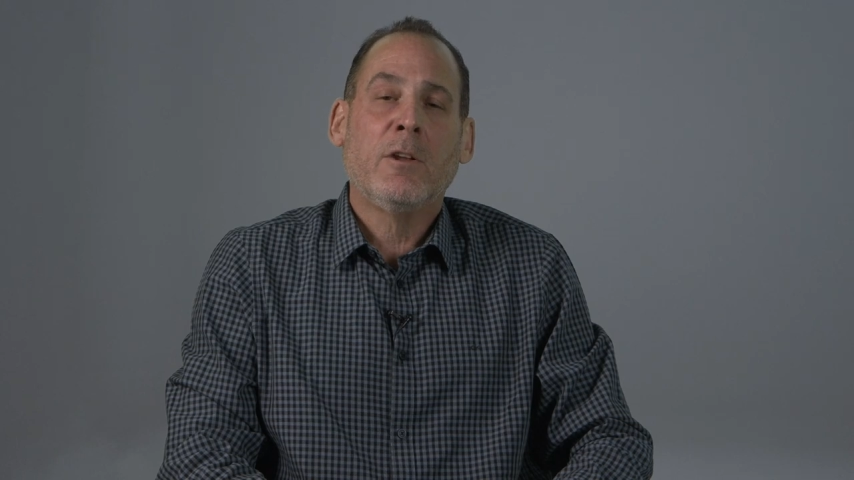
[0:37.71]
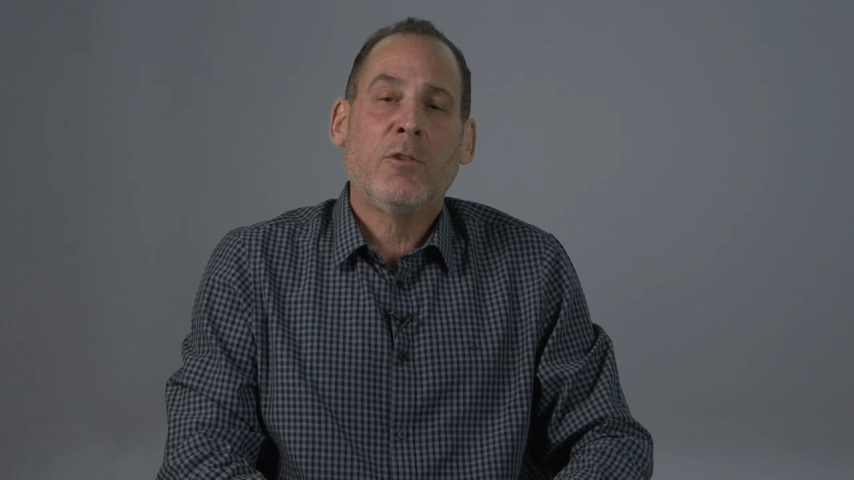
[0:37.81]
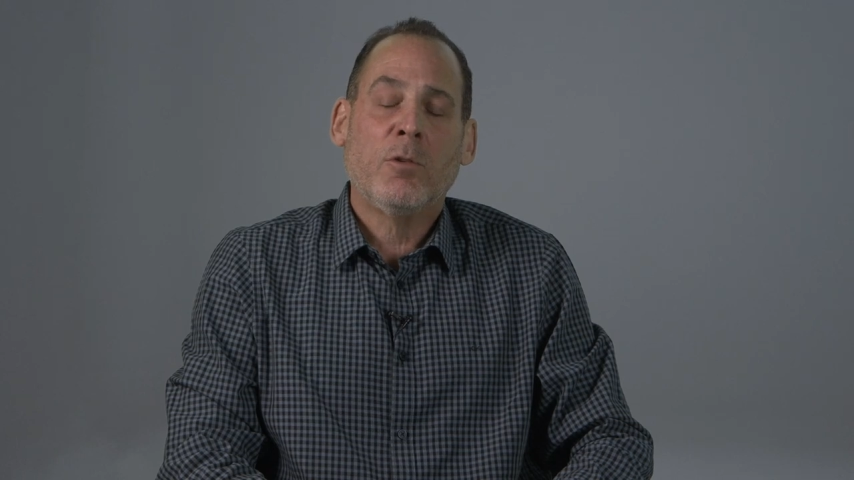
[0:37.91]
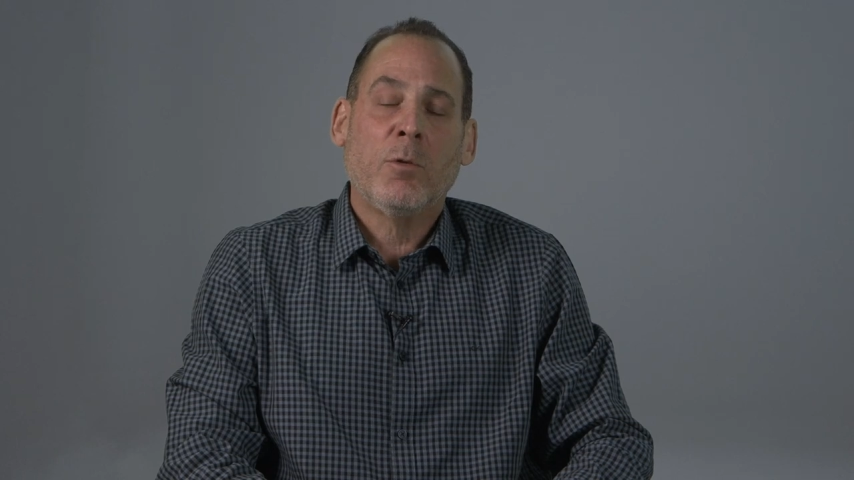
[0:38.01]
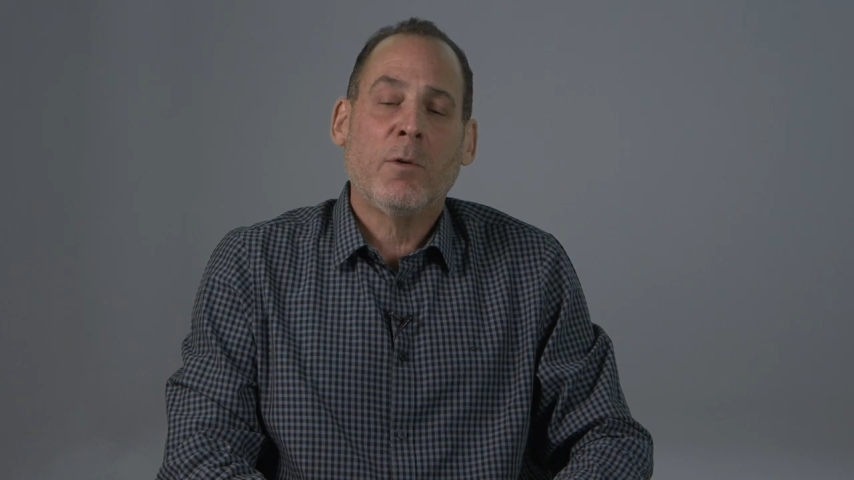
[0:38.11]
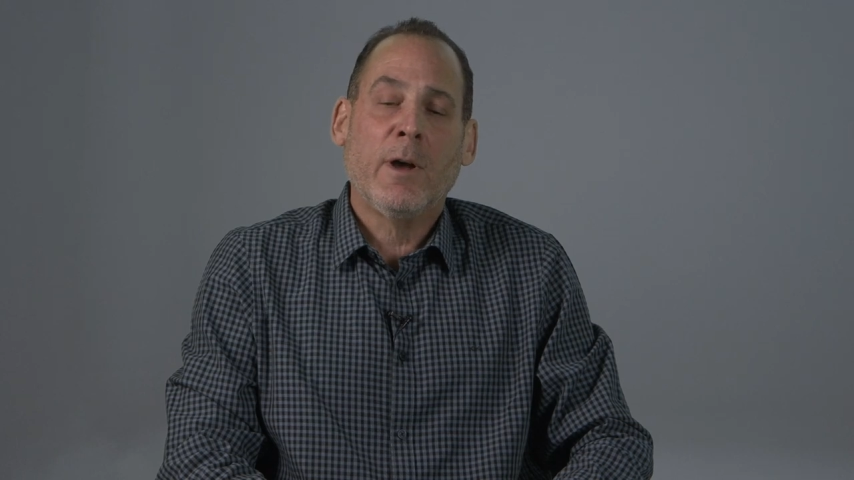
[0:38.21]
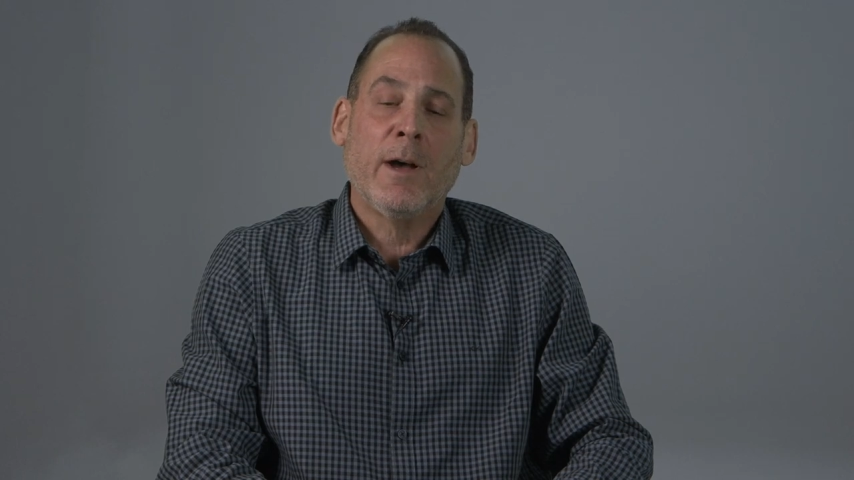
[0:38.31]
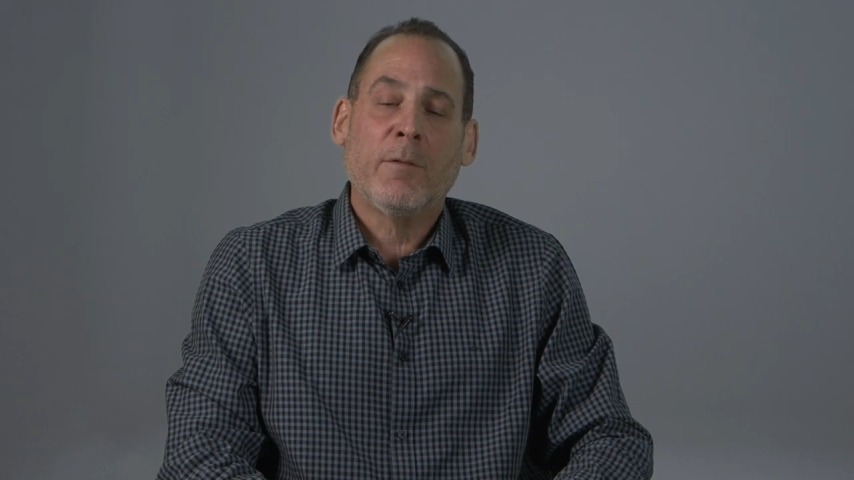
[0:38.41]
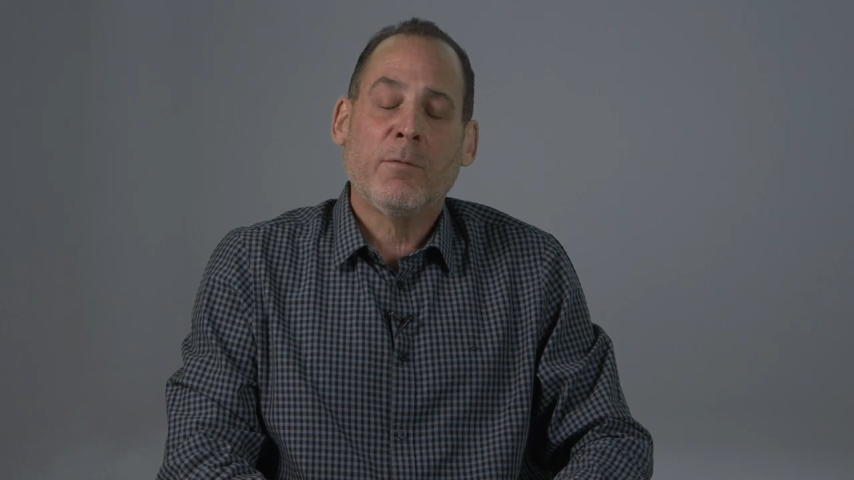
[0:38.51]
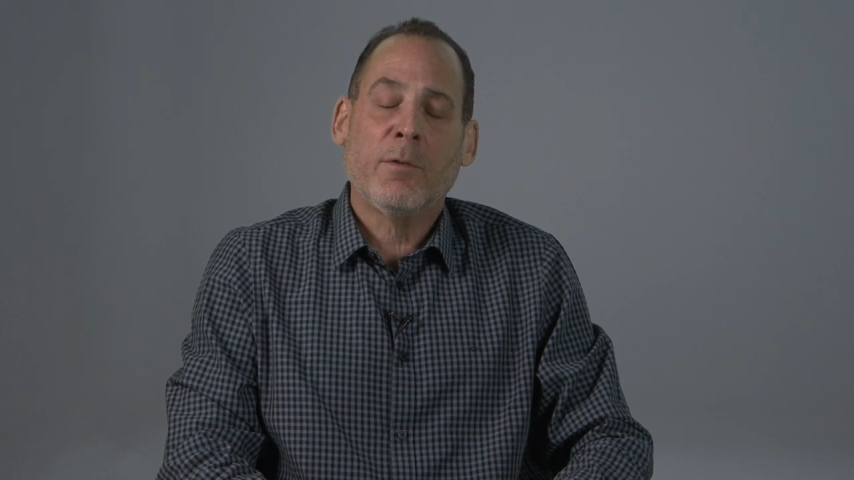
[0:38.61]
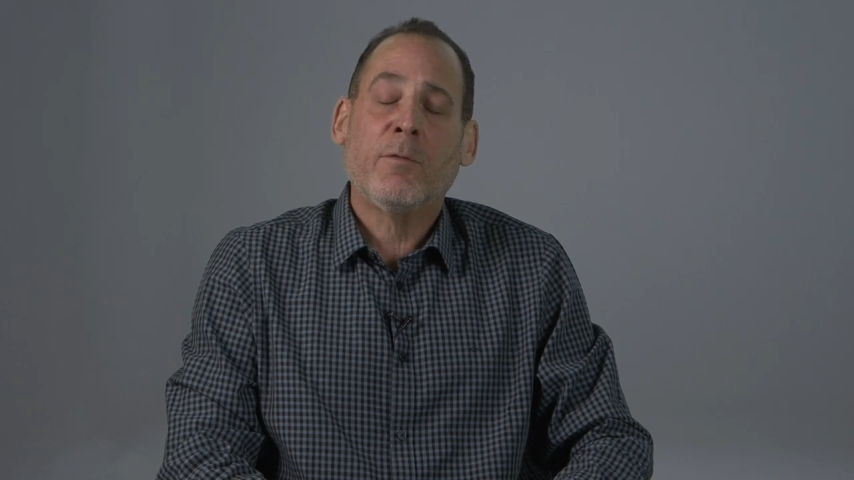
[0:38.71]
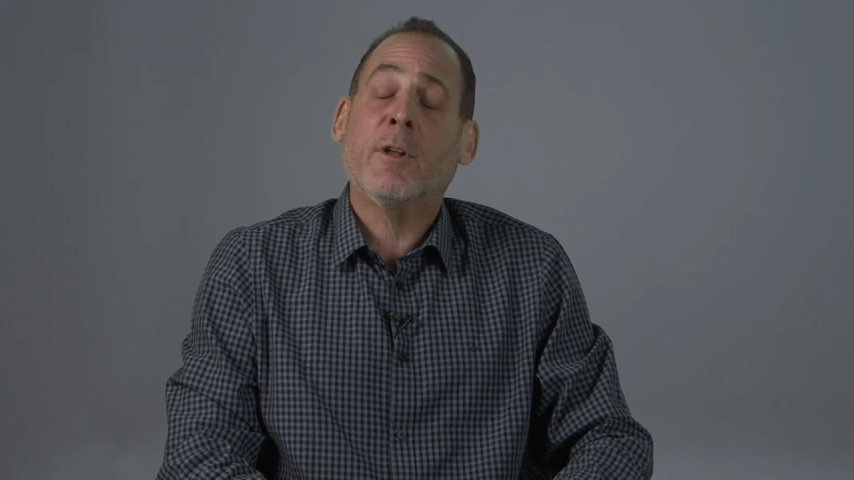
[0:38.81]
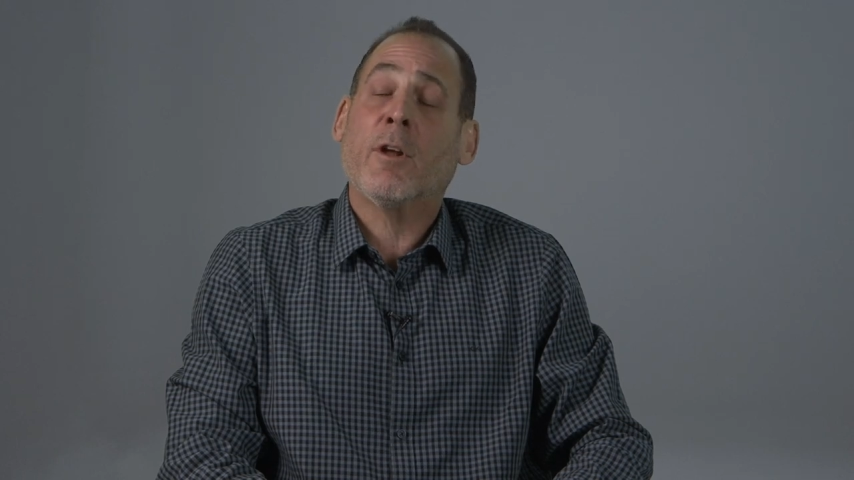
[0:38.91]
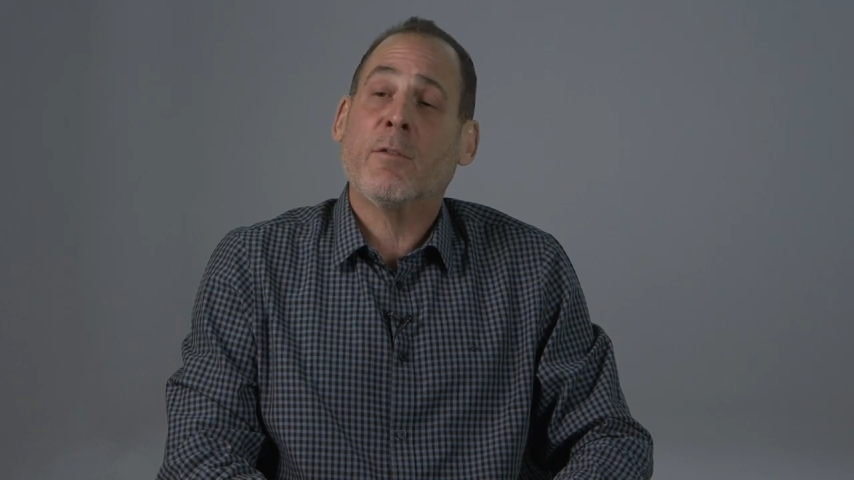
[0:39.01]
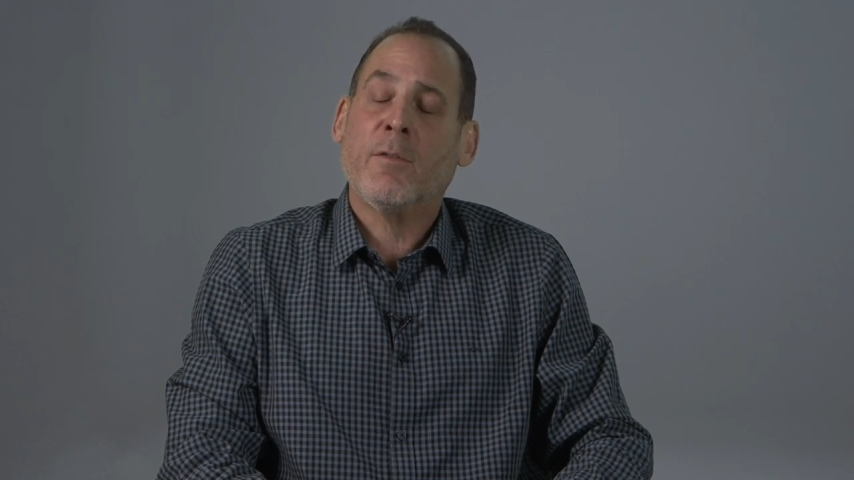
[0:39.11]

to uh, fulfill our